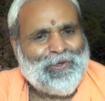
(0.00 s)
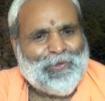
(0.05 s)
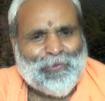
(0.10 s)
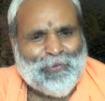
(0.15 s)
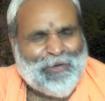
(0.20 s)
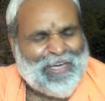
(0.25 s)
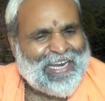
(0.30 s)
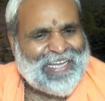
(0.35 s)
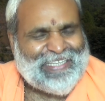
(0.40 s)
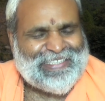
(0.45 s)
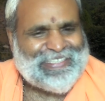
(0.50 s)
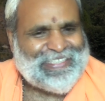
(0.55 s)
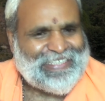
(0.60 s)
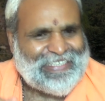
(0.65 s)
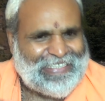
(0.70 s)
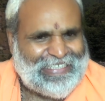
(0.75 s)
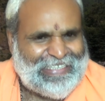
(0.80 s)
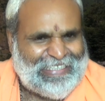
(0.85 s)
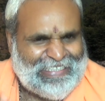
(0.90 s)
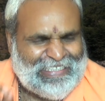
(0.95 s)
Whereas
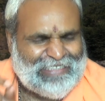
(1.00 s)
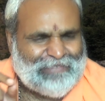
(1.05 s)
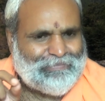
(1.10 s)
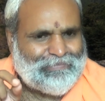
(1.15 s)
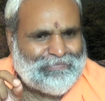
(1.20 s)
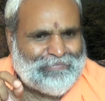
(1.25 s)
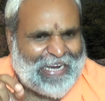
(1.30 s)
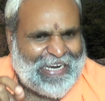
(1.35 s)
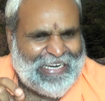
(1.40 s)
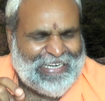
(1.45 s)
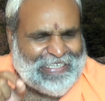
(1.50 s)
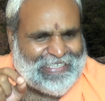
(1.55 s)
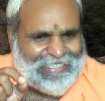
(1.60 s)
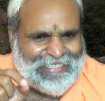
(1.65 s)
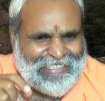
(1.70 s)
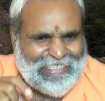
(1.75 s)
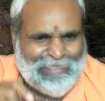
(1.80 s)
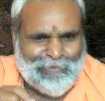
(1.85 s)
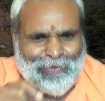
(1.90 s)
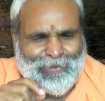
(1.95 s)
in mind
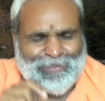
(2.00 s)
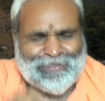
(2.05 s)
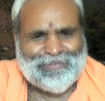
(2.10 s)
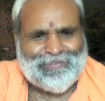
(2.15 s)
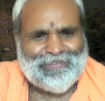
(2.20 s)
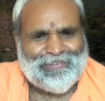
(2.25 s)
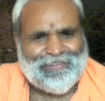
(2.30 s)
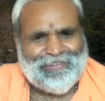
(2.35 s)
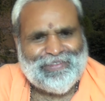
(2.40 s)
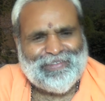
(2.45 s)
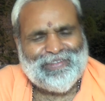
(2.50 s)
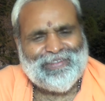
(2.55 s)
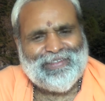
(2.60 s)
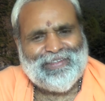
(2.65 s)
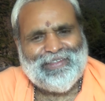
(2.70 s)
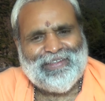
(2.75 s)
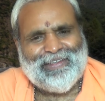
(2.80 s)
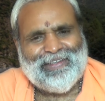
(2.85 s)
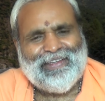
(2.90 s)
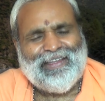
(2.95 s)
river,
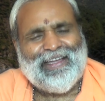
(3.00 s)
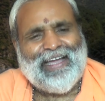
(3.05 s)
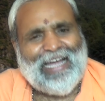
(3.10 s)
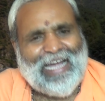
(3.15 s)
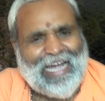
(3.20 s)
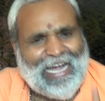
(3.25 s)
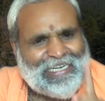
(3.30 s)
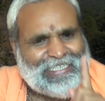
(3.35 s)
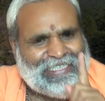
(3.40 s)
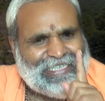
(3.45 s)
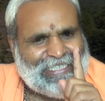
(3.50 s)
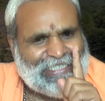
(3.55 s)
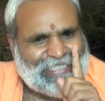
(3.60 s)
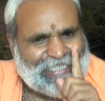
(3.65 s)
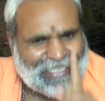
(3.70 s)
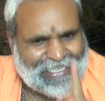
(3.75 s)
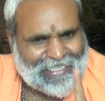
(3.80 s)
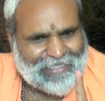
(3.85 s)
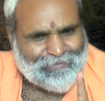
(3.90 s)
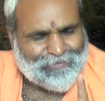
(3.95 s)
at a
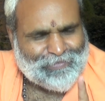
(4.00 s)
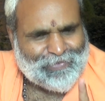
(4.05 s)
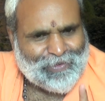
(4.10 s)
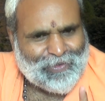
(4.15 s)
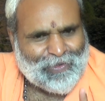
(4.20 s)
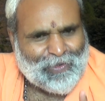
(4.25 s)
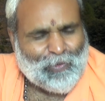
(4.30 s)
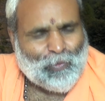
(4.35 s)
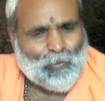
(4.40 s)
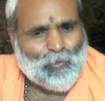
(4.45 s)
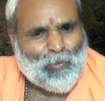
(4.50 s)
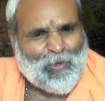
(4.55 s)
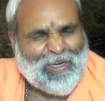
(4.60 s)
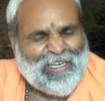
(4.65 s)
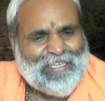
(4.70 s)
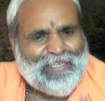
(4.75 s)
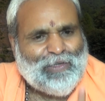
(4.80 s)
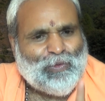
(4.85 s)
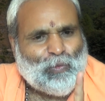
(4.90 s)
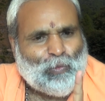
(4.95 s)
time,
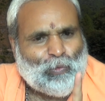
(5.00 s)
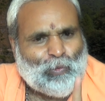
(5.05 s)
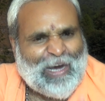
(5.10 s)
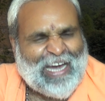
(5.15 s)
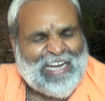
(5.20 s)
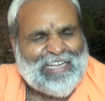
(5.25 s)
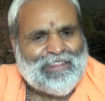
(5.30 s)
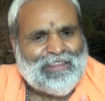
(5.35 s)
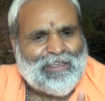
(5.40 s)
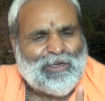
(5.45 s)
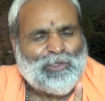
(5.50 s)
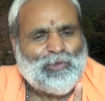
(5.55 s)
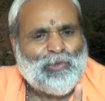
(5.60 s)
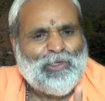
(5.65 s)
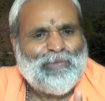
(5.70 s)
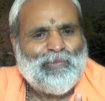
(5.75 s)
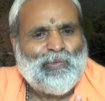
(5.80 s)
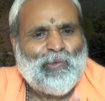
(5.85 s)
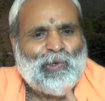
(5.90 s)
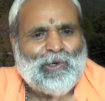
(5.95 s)
only one thought
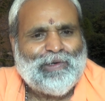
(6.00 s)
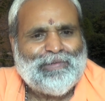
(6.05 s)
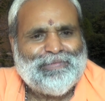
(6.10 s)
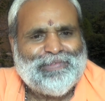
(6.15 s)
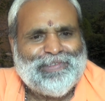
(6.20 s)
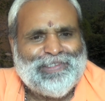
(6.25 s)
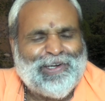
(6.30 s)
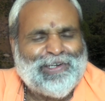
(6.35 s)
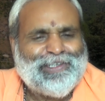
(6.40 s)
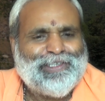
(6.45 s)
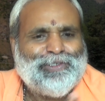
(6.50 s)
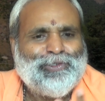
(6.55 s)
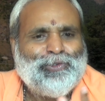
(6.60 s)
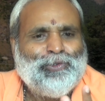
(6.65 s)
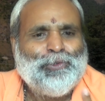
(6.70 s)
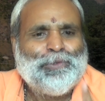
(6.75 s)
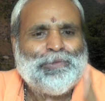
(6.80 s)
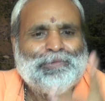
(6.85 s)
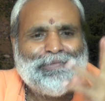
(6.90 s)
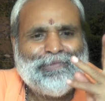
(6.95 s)
will flow, not
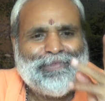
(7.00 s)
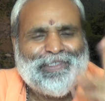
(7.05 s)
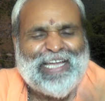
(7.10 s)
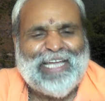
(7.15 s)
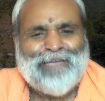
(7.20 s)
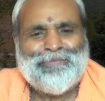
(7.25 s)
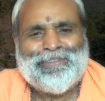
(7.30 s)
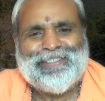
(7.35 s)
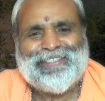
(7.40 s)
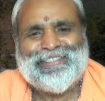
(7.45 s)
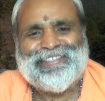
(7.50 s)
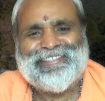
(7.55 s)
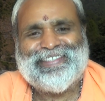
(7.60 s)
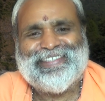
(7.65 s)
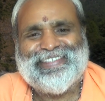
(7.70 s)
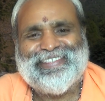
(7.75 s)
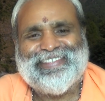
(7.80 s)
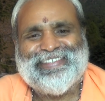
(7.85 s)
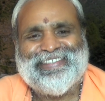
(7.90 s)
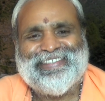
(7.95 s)
two types.